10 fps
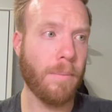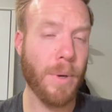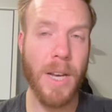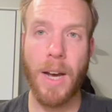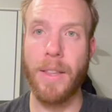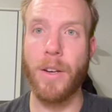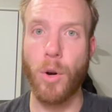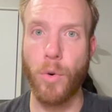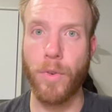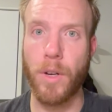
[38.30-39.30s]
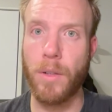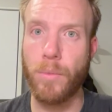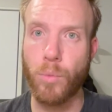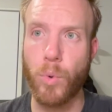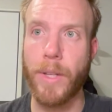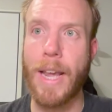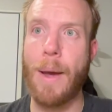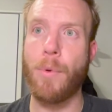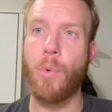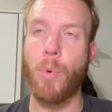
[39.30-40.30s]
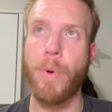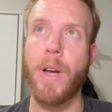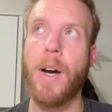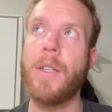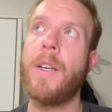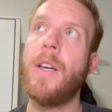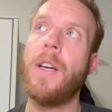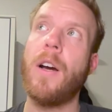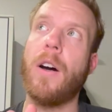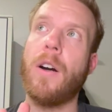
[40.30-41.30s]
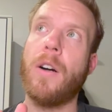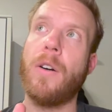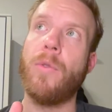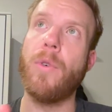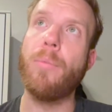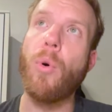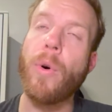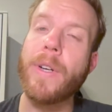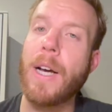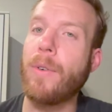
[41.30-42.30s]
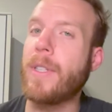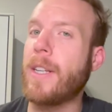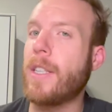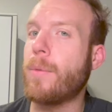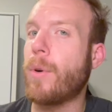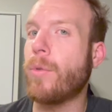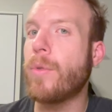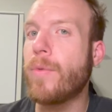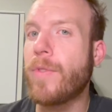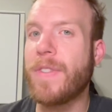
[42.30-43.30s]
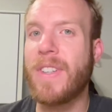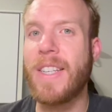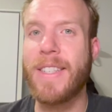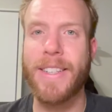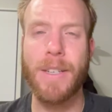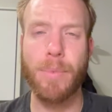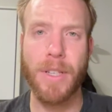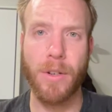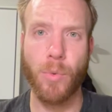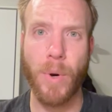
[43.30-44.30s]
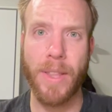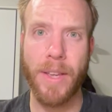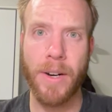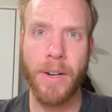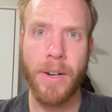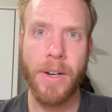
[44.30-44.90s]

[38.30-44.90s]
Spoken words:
But yeah, I think overall, really happy with what we got. Our report, I would say, is about 50-60% of the way there.